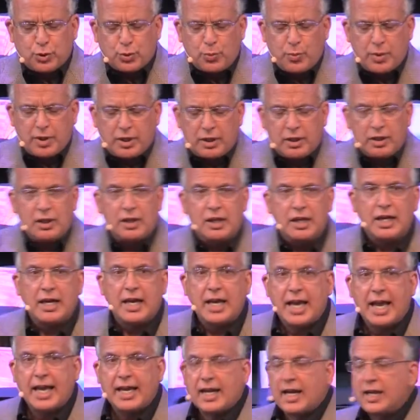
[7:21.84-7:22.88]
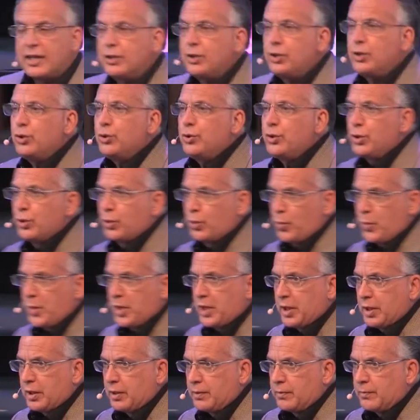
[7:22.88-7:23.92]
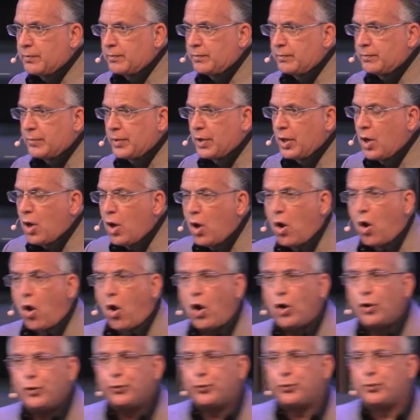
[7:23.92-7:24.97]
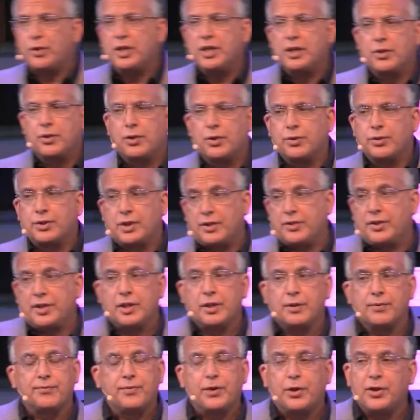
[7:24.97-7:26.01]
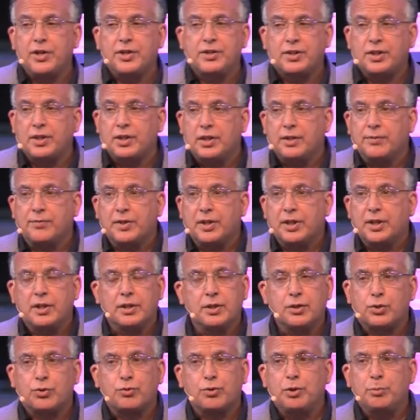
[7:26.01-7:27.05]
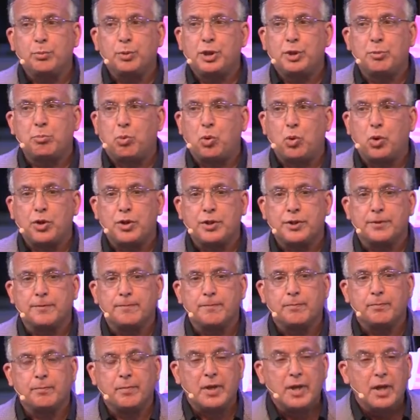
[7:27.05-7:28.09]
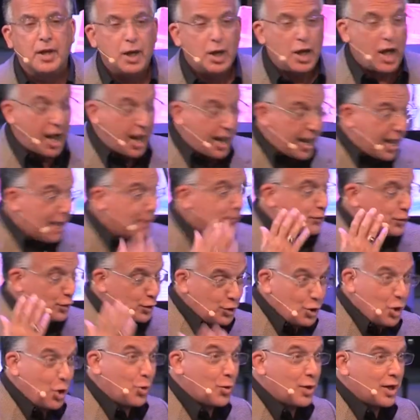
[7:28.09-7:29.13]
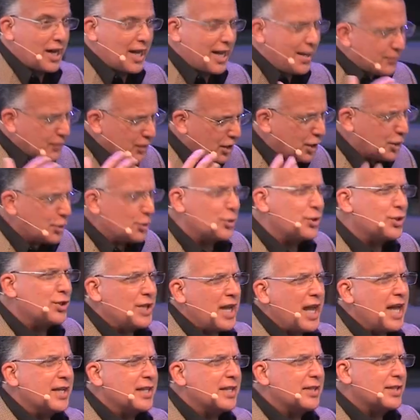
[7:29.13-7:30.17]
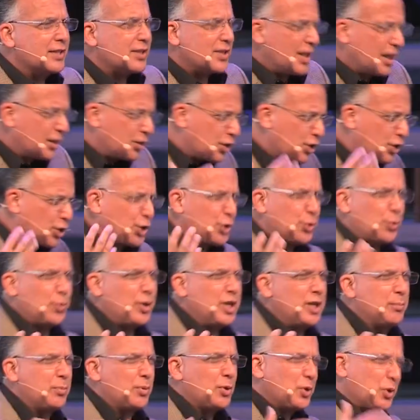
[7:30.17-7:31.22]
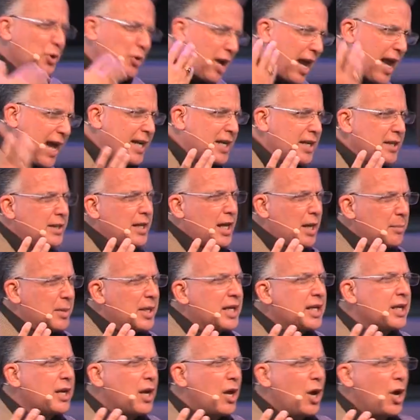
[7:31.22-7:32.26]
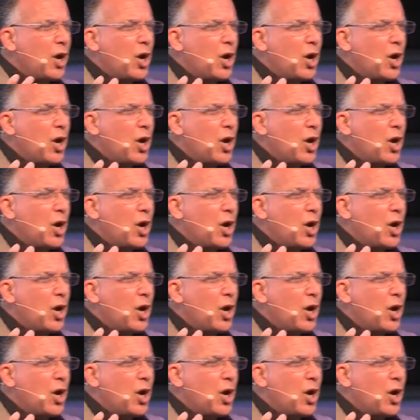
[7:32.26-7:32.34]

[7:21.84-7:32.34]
your will, and I do your will. All three of those, I think, are very significant and extremely important. I have to know it. I have to understand it. This is not just cerebral or academic